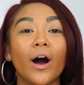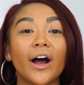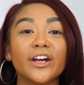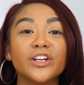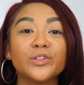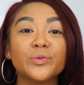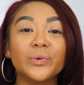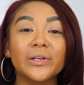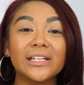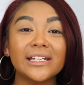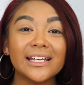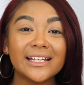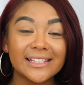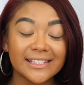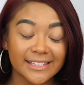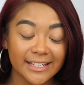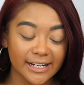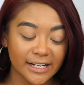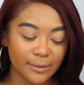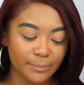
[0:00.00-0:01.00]
why do we
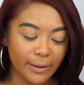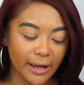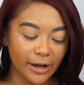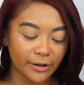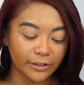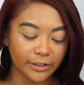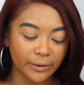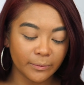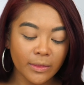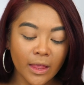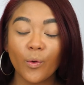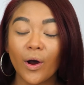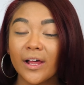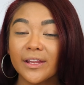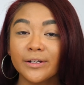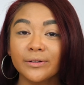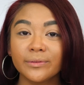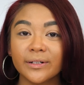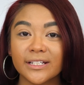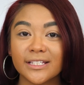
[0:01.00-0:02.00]
need setting powder?
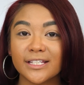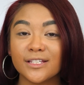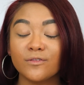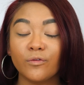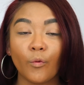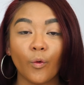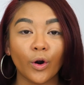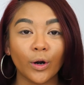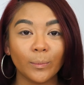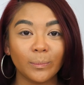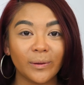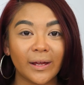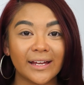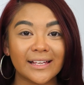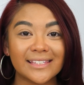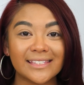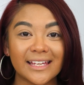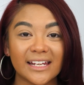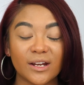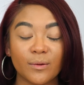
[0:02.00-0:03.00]
While the reasons for
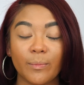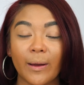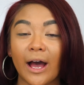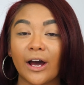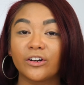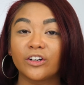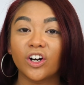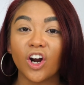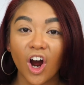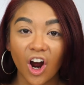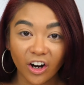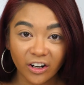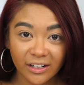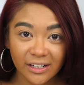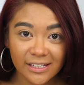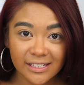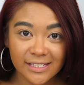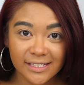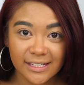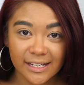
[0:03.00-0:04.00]
applying setting powder are
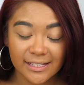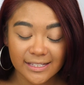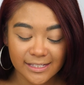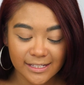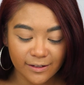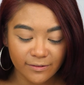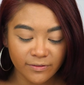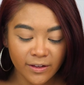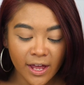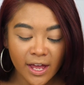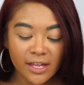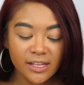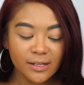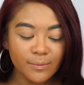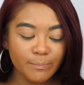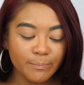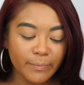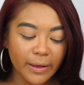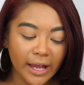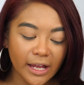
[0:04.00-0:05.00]
extensive, the
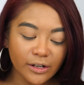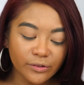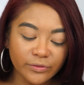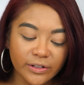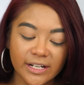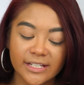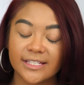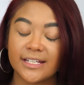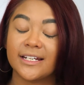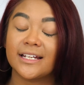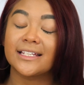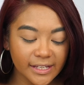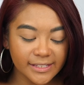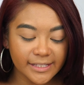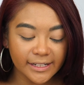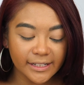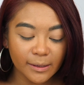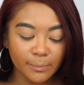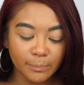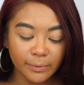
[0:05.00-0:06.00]
main reason is
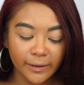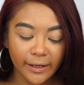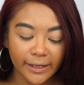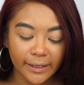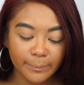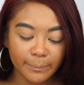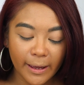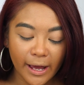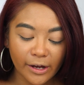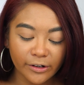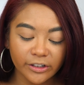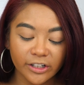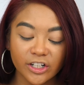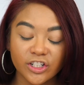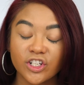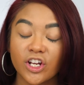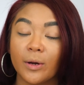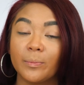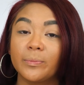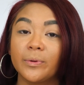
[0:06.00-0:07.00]
that applying powder
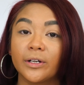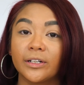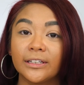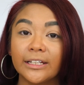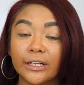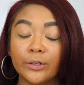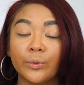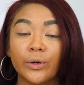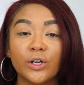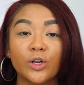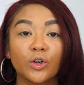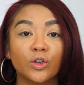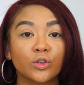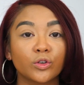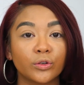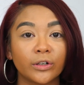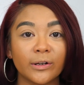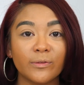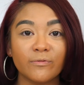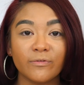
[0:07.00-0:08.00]
atop your liquid or
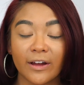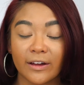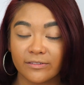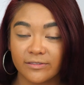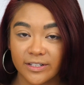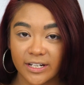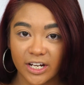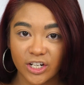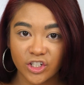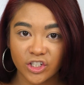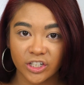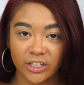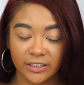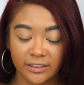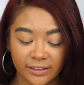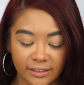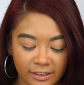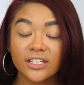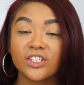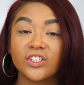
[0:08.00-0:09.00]
cream
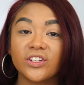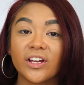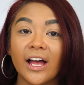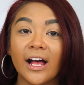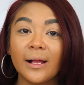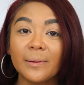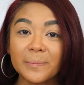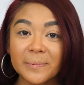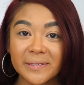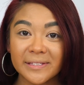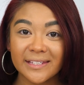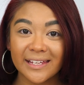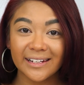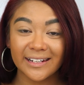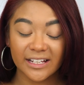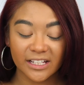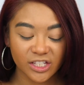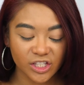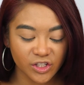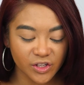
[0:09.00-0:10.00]
foundation is to help
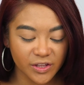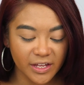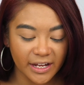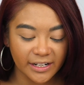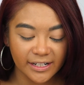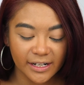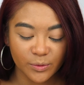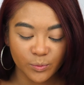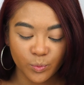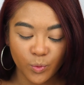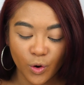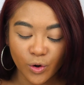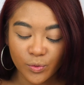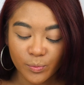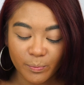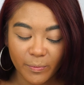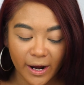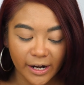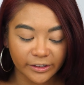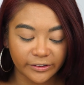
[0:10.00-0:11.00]
set it so that it
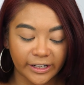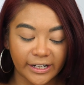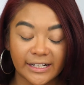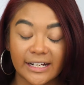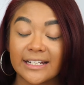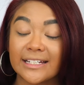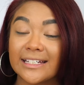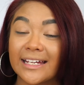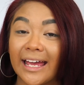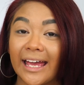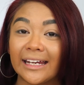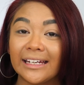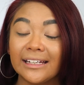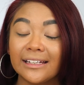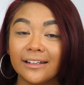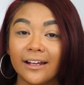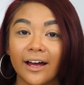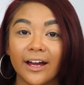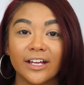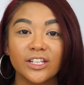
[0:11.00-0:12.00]
won't migrate into any
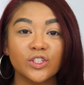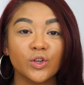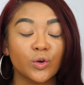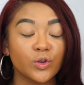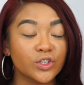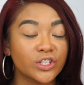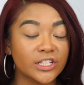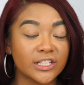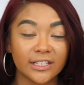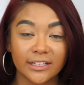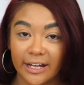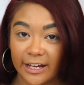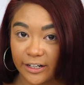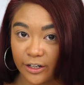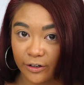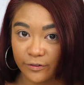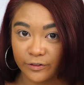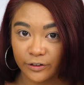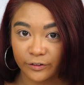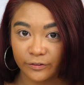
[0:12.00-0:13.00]
lines or slide
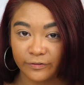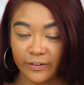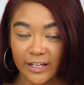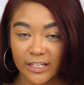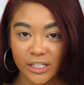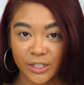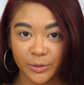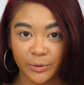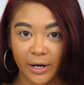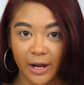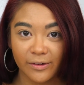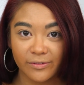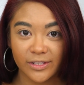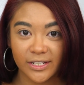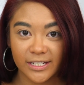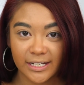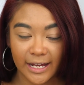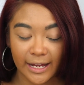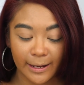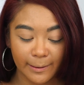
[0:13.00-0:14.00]
off your face throughout
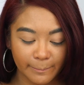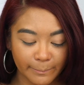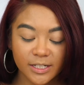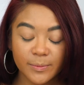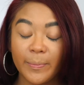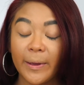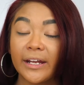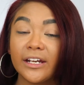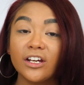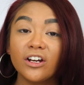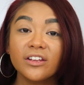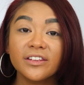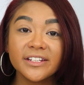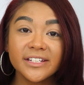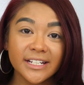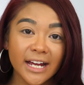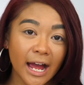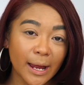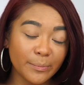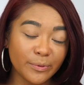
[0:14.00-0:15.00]
the day. Depending on
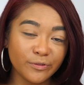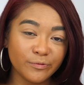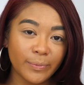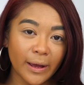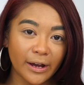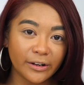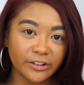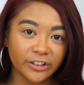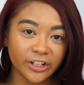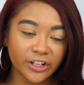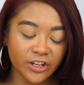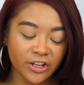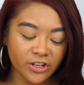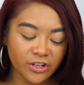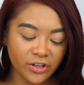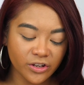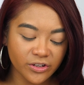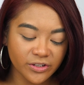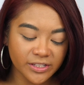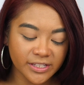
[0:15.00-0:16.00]
the type of powder you
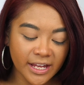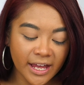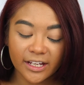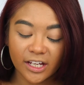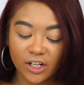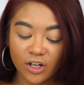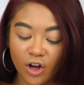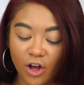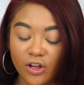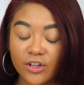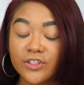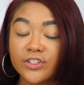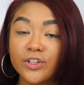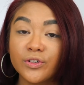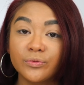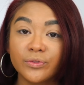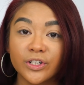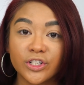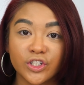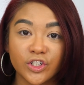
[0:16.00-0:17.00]
use, they can
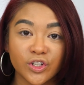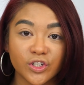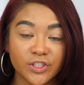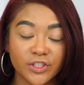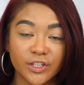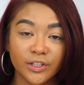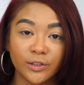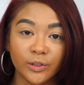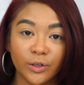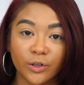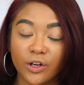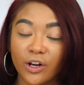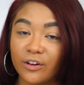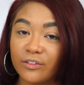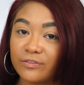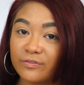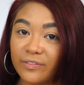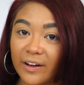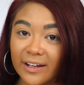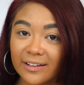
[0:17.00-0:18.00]
also reduce the look
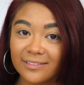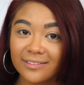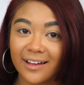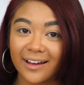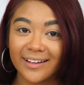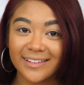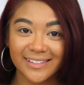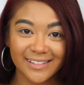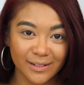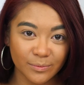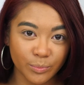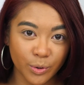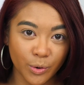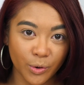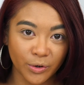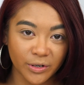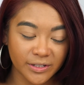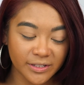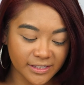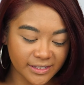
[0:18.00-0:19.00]
of fine lines and
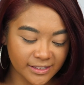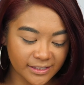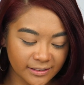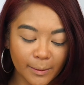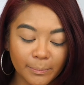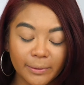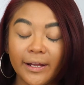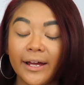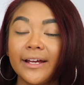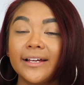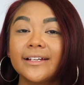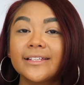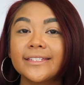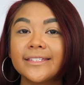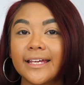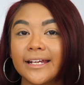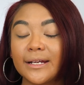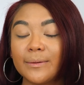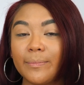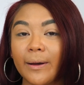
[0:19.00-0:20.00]
pores. Applying a
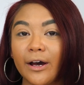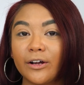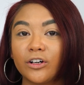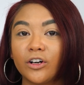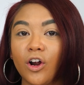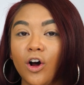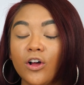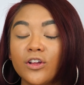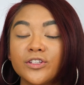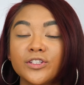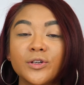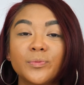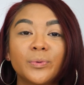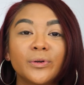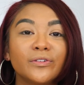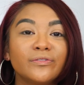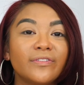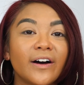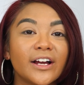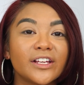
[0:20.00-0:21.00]
setting powder also
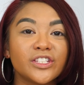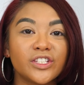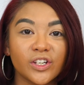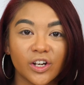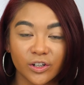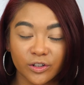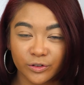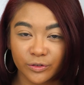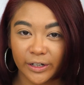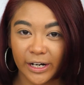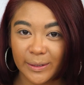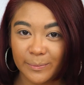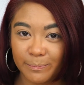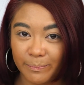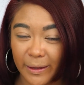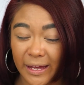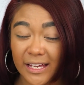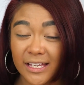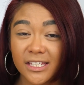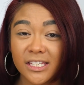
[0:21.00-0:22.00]
provides you a
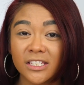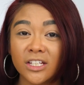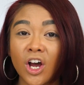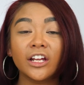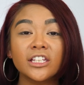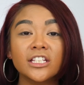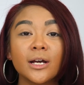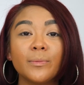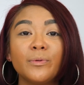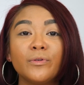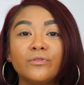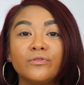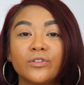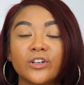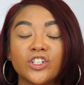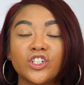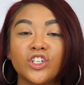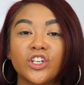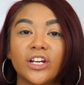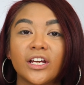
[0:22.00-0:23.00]
great base on top of
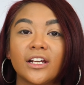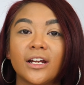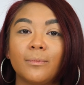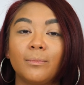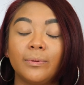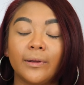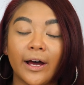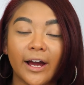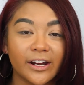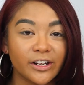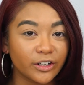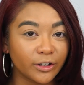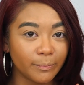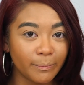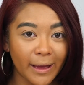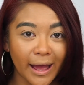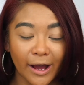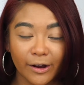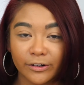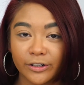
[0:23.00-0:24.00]
which you can apply your
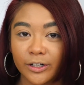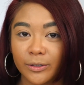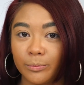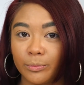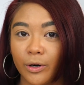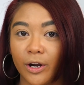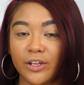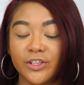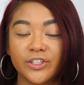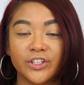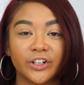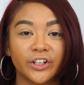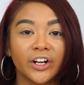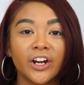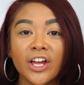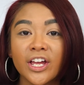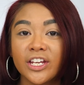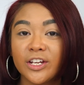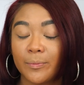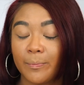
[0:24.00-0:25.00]
powdered
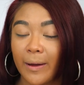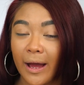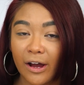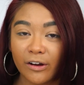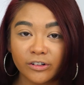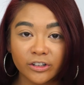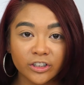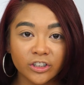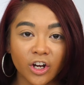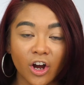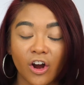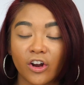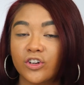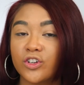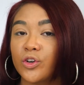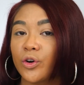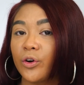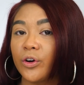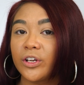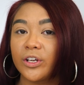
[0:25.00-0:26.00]
bronzer, your powdered
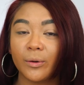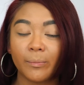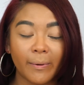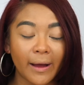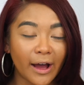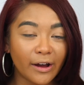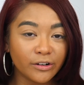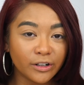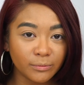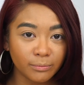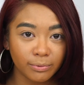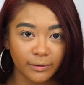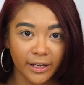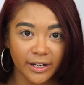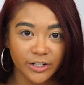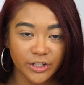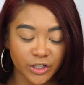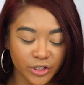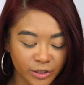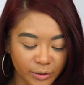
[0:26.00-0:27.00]
contour, your powdered
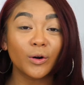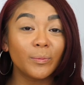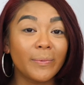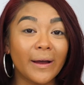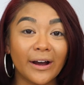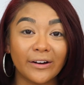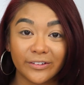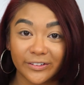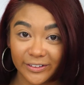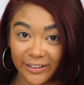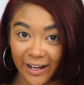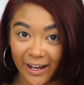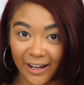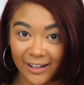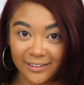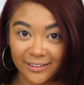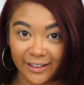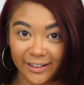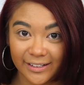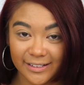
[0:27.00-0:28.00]
blush, or powdered
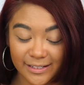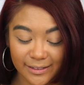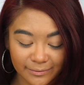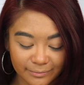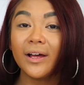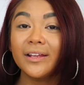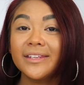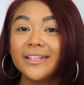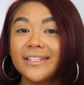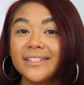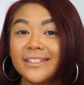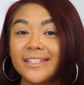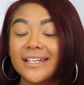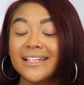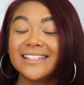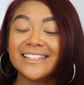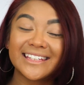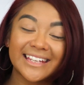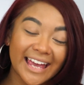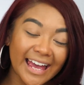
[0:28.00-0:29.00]
highlight. While these
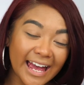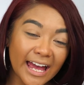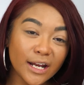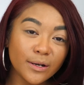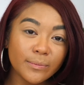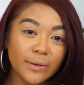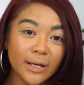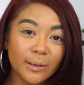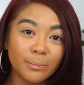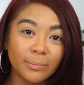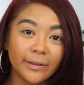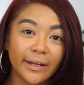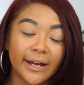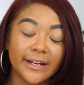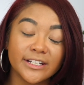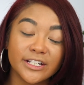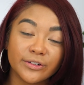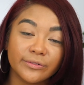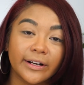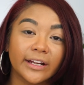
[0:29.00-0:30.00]
things can be
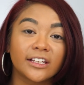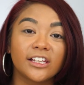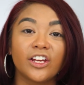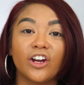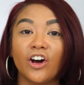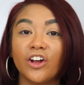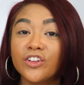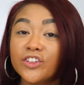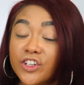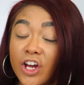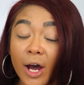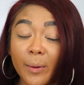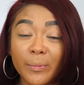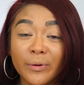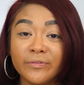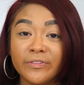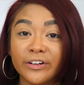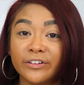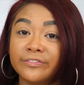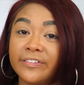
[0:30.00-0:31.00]
applied directly on top
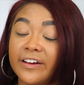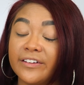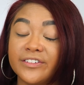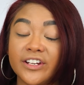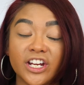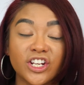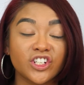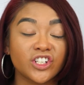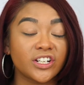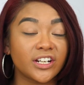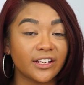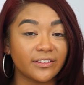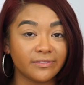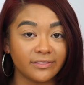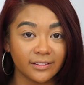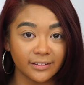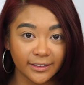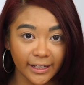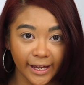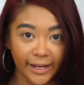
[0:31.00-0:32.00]
of your foundation if
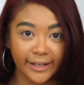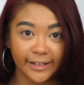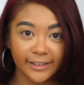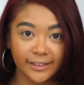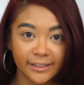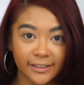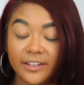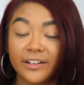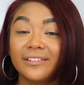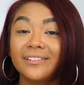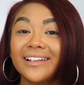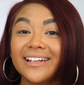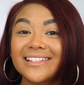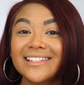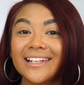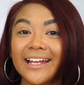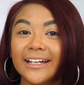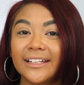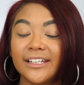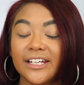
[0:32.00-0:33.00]
you like, they're
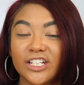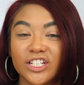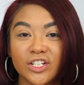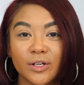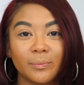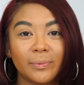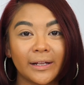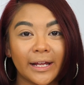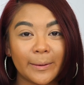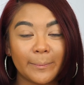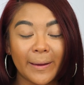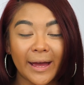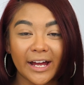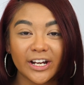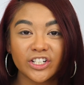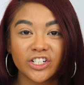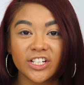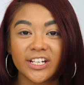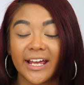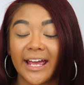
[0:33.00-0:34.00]
less likely to apply
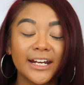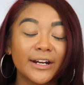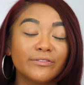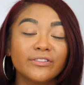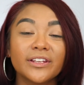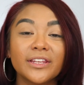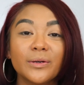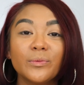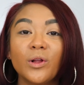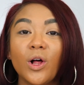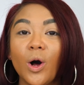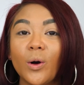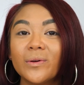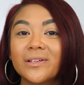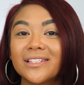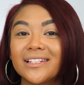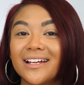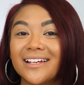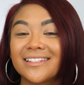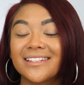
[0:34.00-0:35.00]
patchy and everything will
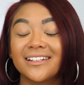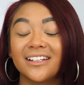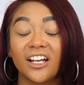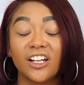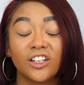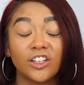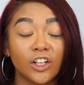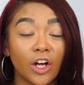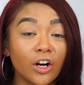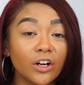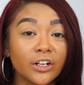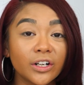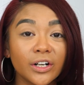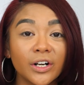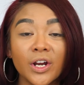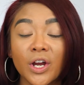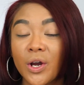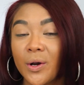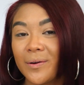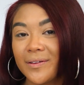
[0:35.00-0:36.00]
always last a lot
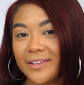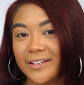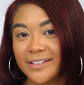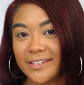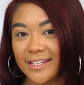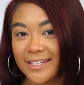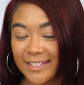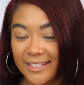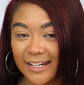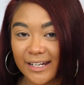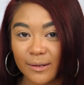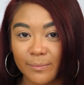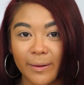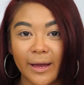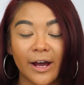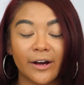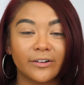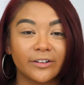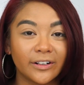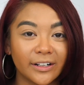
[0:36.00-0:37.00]
longer when there's a setting
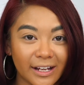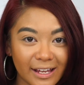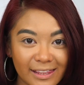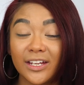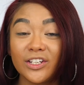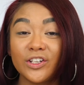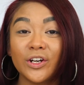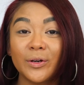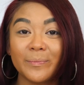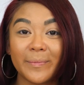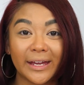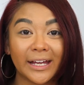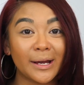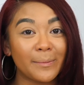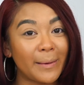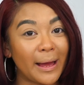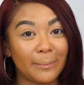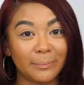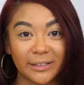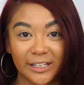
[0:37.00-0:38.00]
powder in your
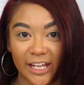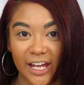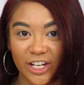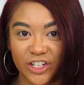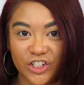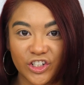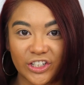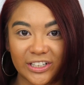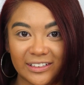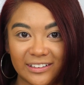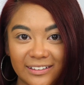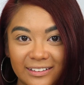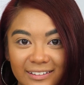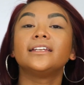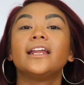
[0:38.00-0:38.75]
makeup application.